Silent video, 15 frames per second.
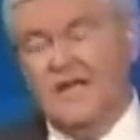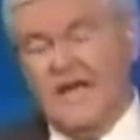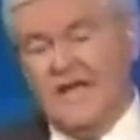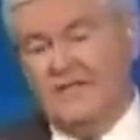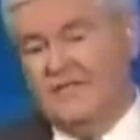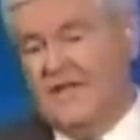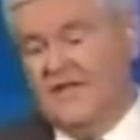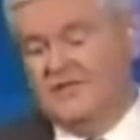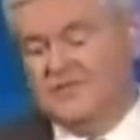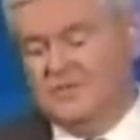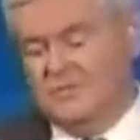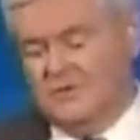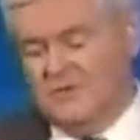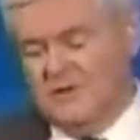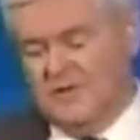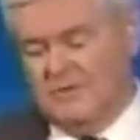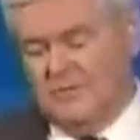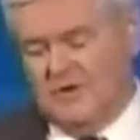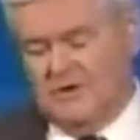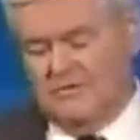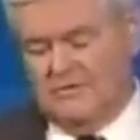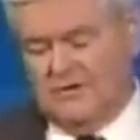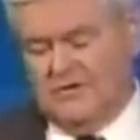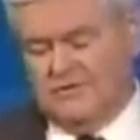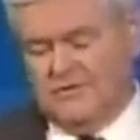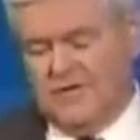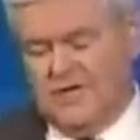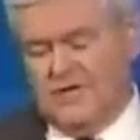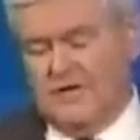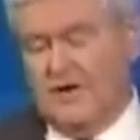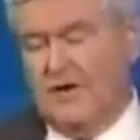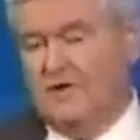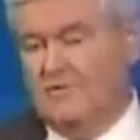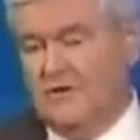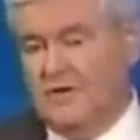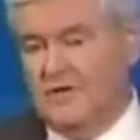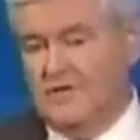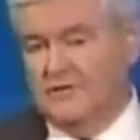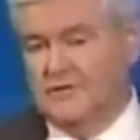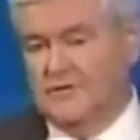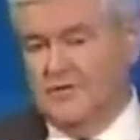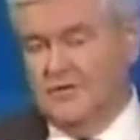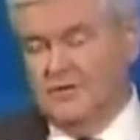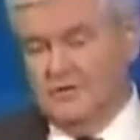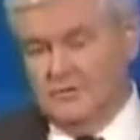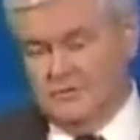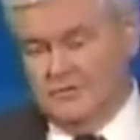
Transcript: And the estimate by Martin Feldstein at Harvard is, who